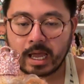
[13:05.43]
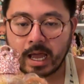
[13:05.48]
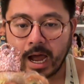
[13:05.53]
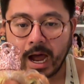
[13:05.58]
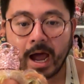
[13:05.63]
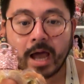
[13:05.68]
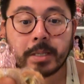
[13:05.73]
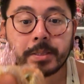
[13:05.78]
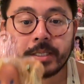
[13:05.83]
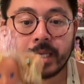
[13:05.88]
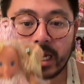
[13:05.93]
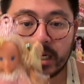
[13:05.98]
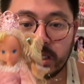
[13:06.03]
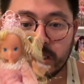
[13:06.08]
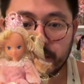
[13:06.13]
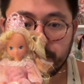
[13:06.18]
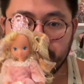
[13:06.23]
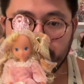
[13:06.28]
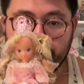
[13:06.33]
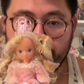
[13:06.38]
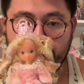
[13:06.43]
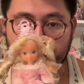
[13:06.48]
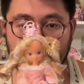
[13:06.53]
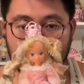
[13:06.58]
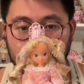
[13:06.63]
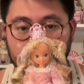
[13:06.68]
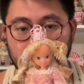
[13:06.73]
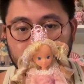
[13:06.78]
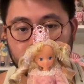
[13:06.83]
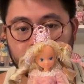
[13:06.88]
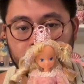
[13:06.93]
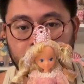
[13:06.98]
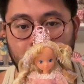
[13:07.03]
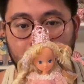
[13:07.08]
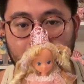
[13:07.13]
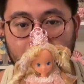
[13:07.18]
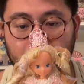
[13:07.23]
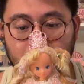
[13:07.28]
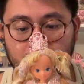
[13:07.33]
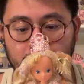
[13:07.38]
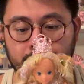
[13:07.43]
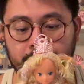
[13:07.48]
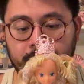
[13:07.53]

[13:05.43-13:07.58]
I have yet to figure out how to do that,